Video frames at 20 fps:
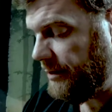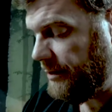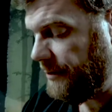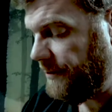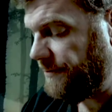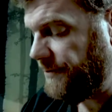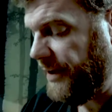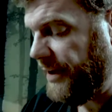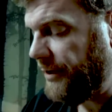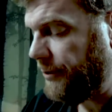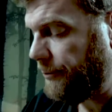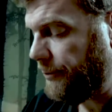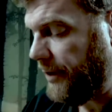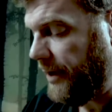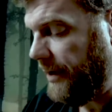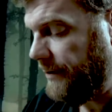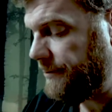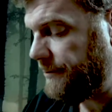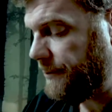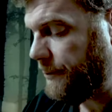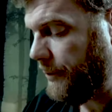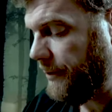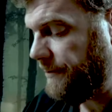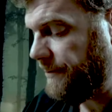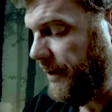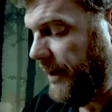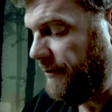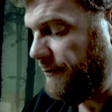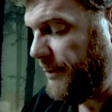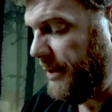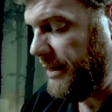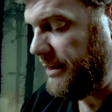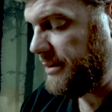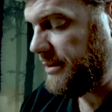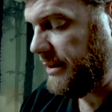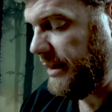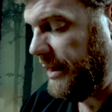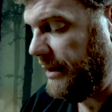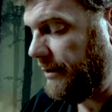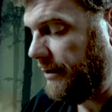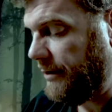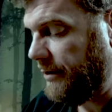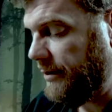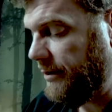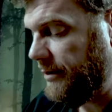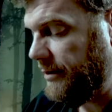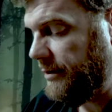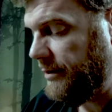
The van arrived 45 minutes later,